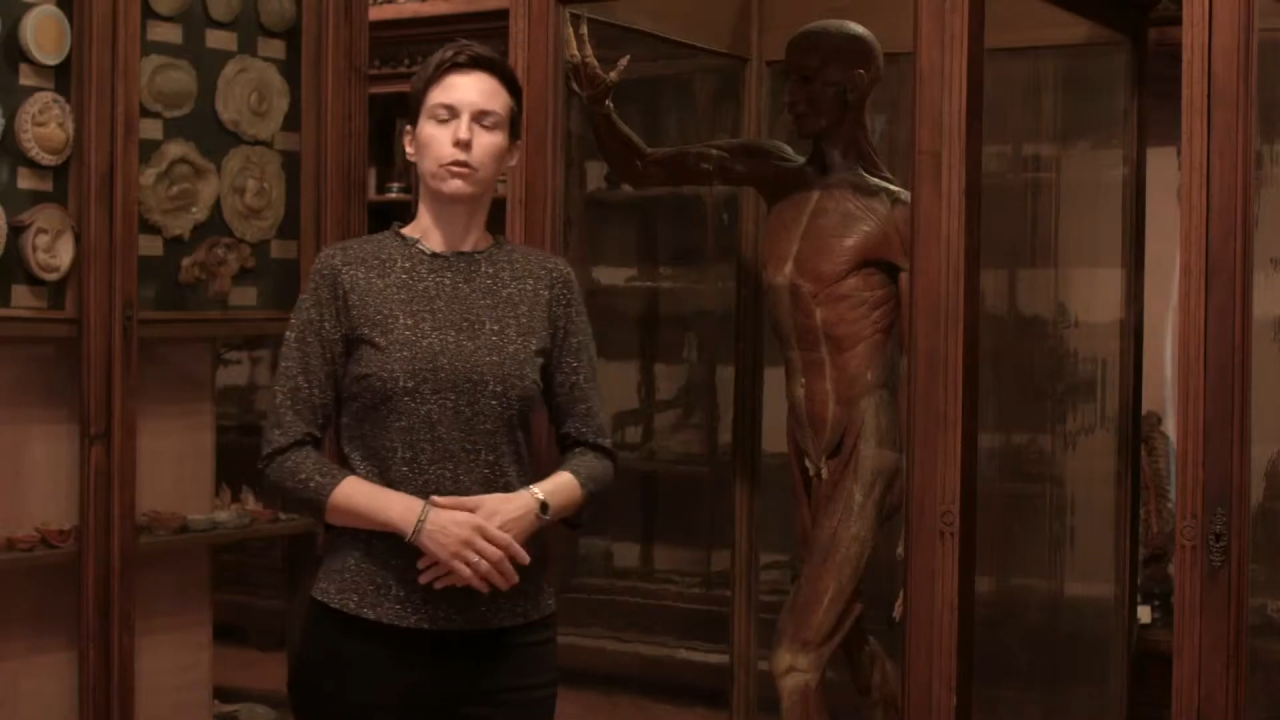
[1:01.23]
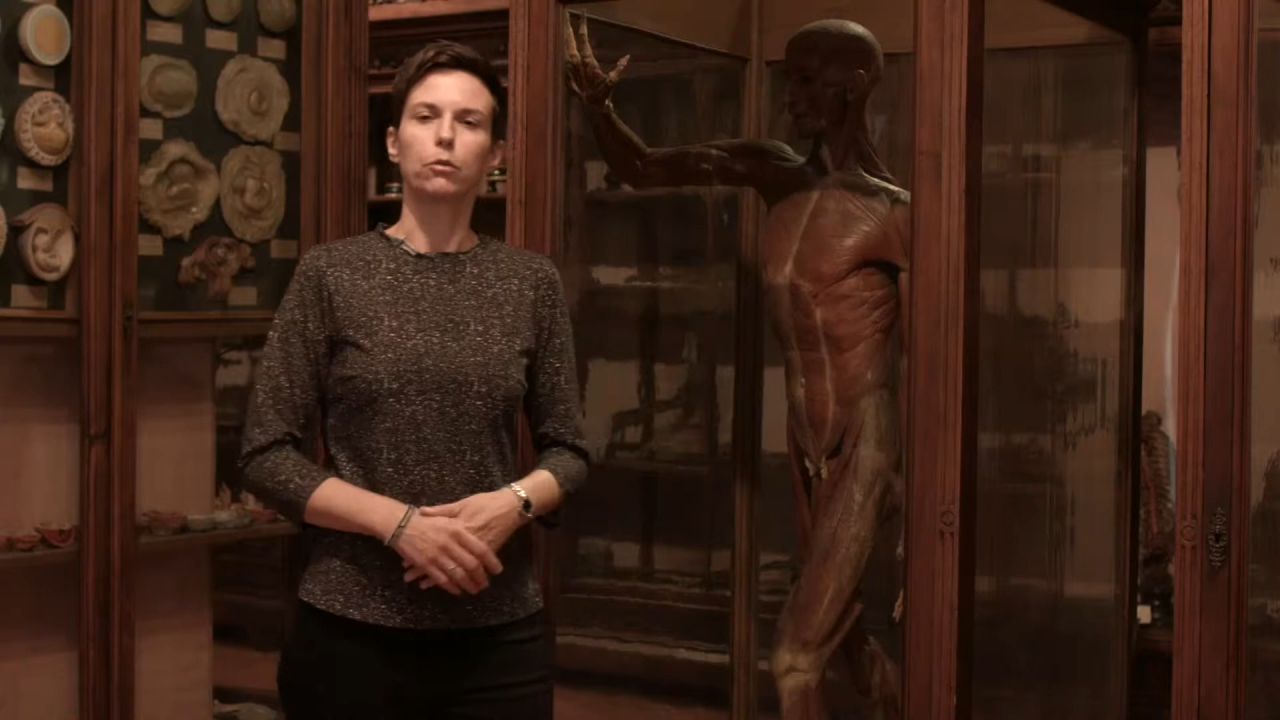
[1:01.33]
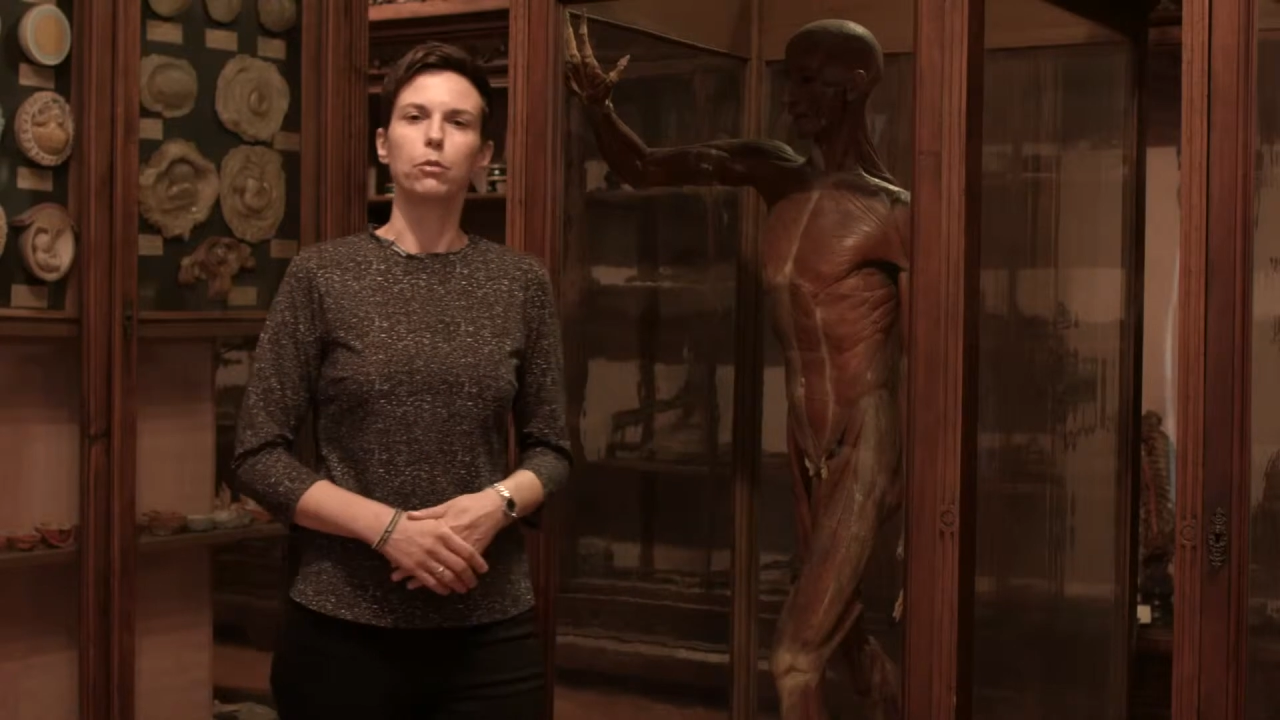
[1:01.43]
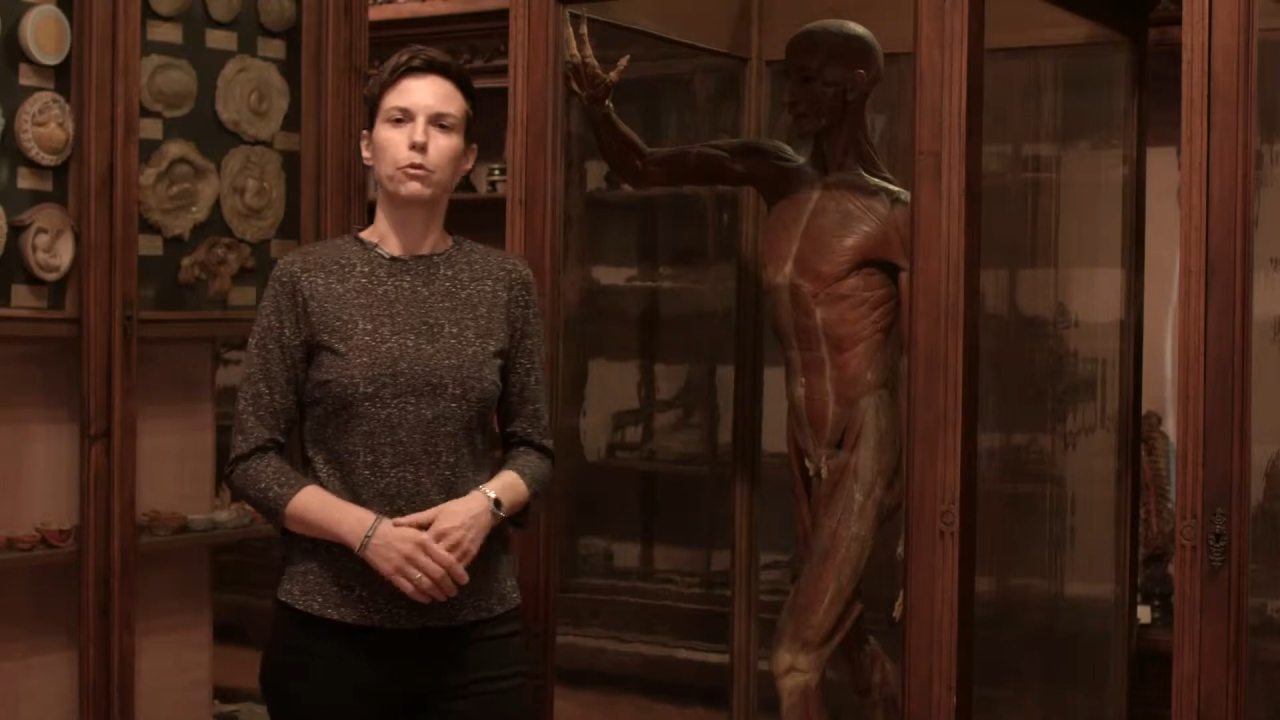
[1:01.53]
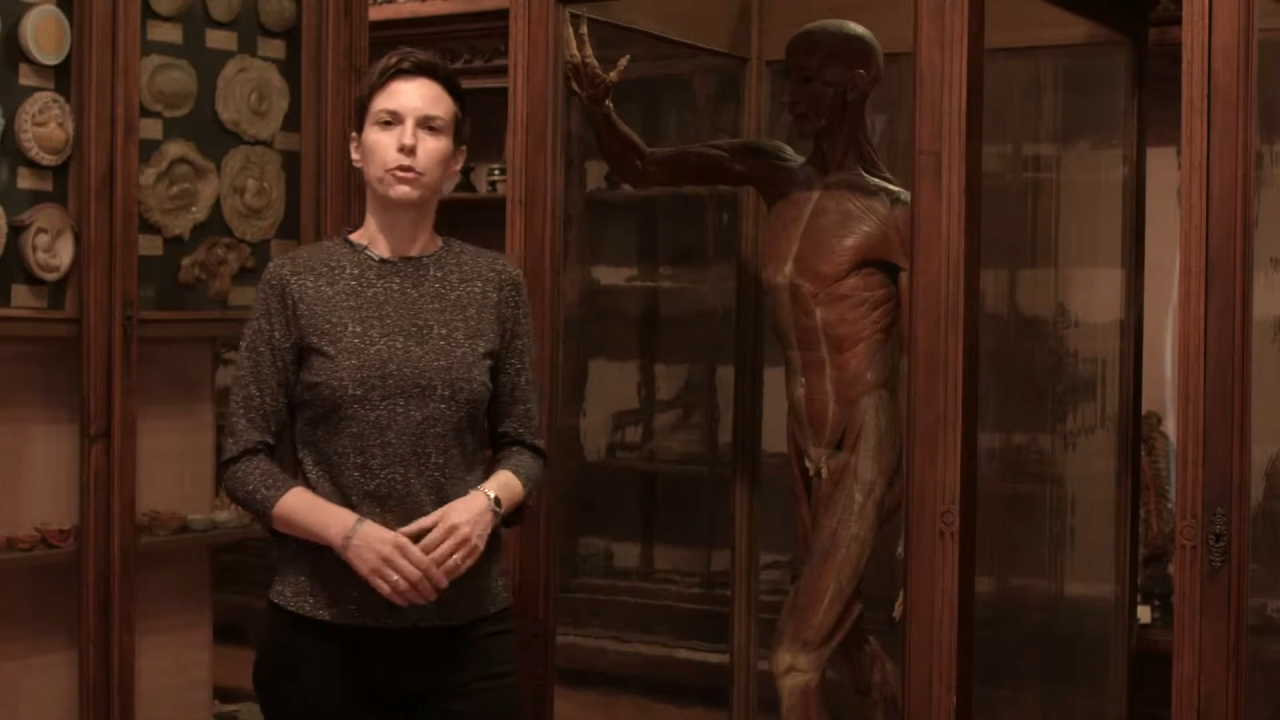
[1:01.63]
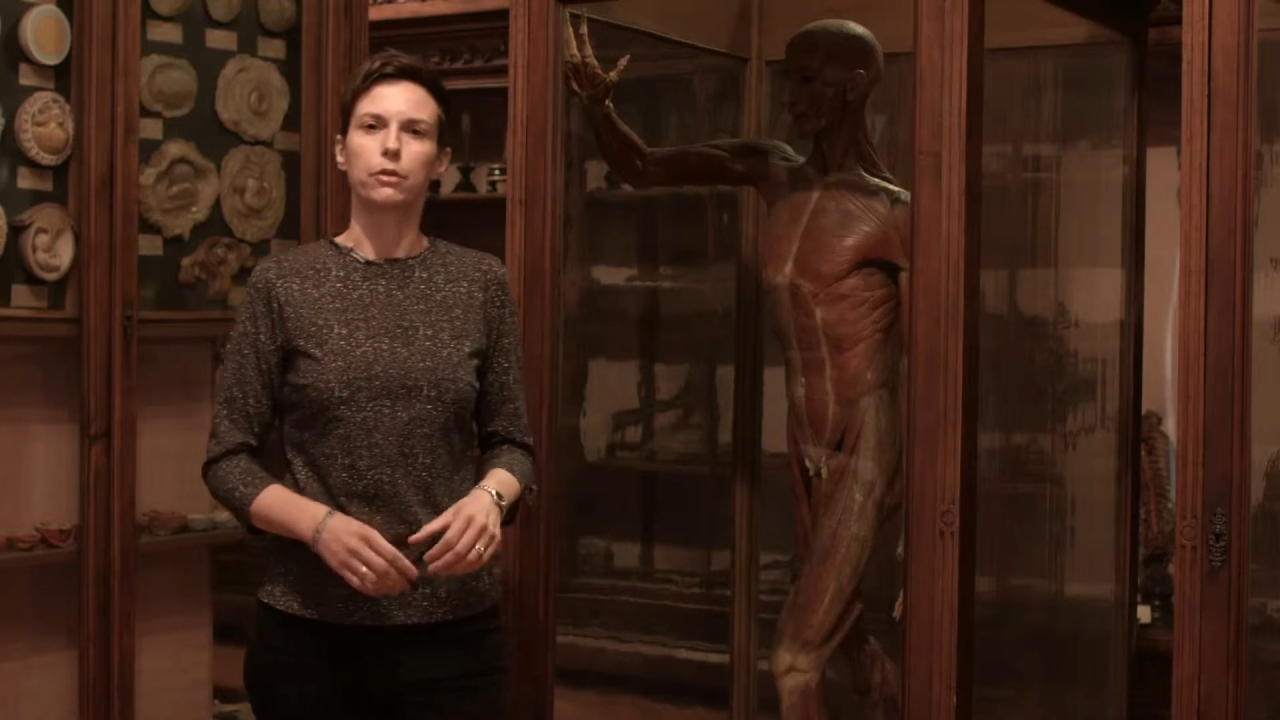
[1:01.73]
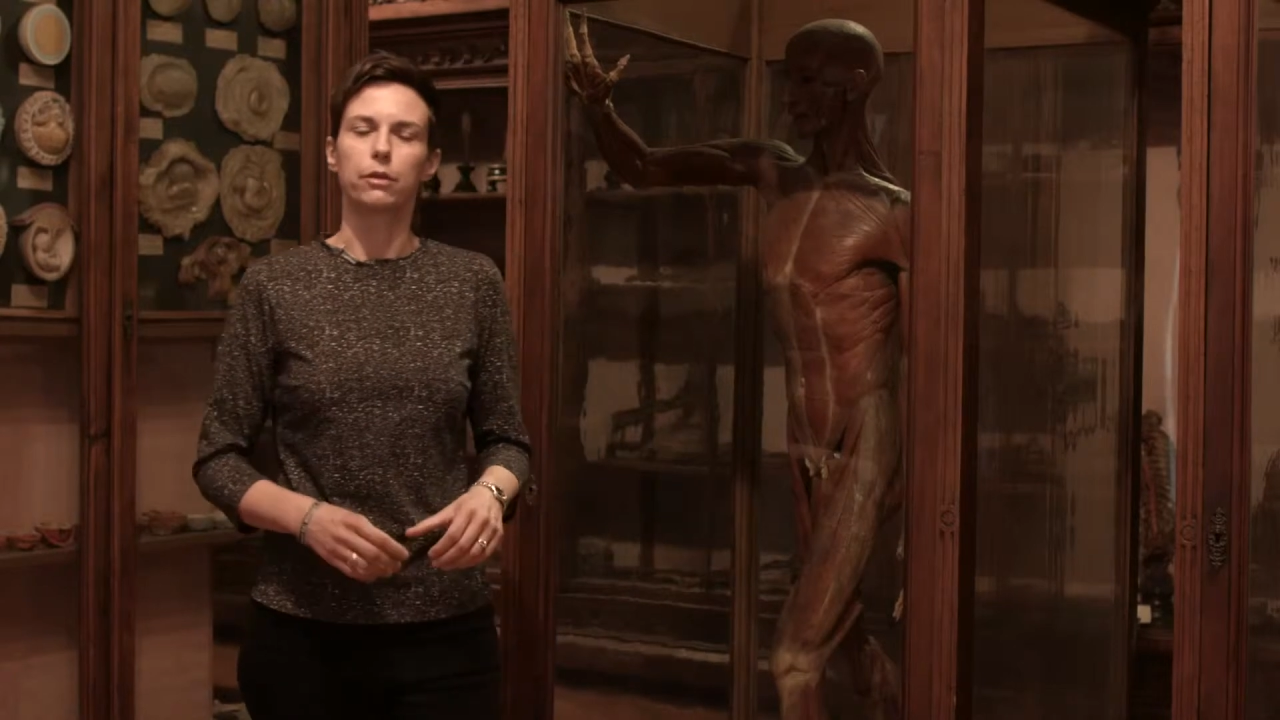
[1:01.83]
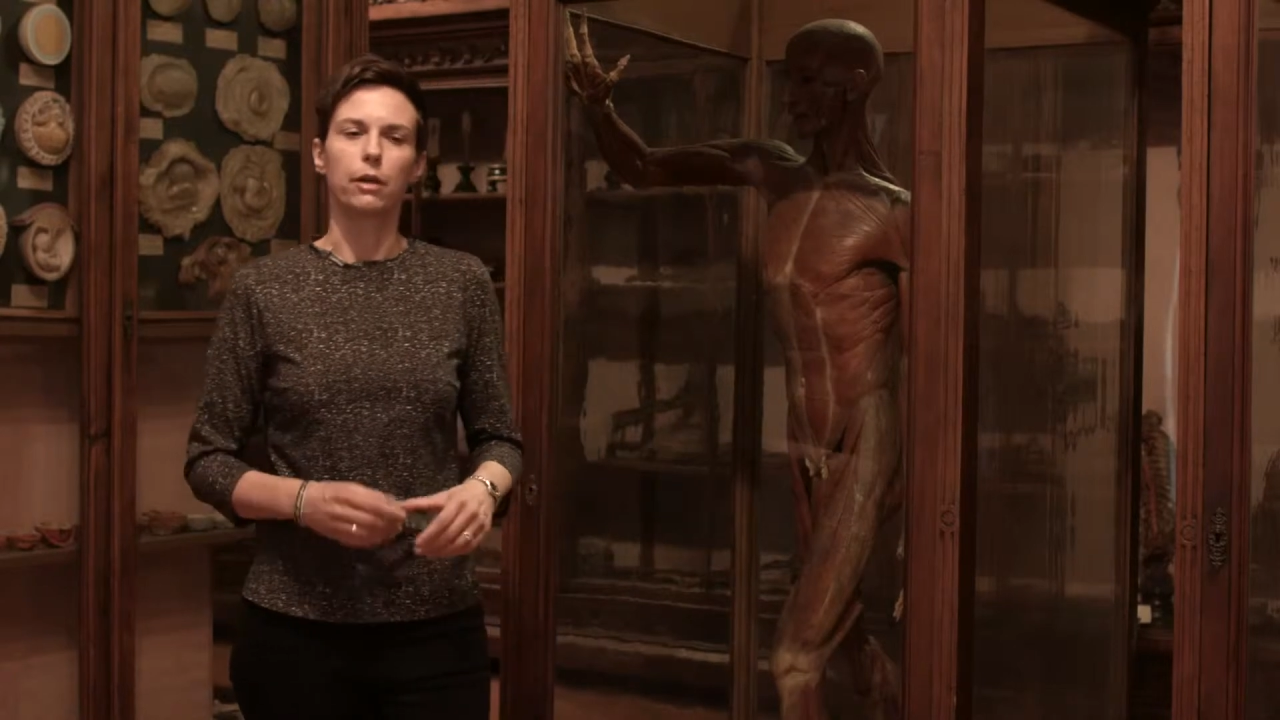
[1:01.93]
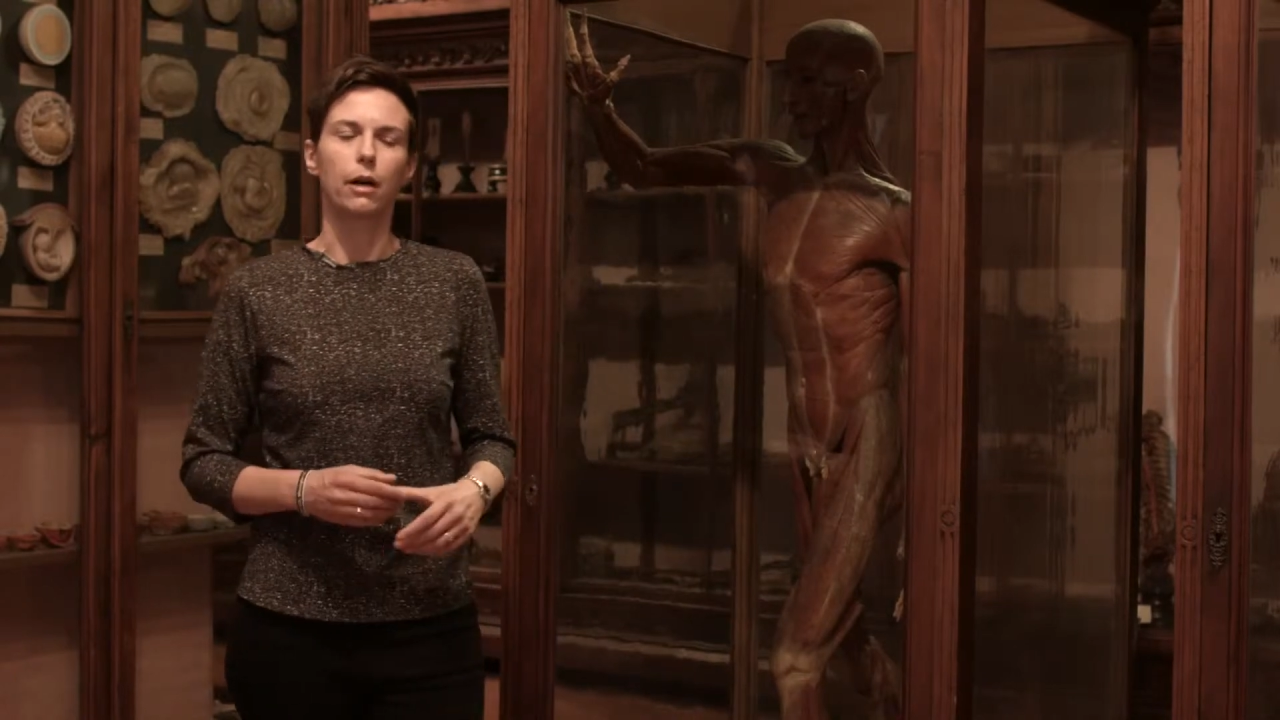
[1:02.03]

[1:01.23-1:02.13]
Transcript: locomotion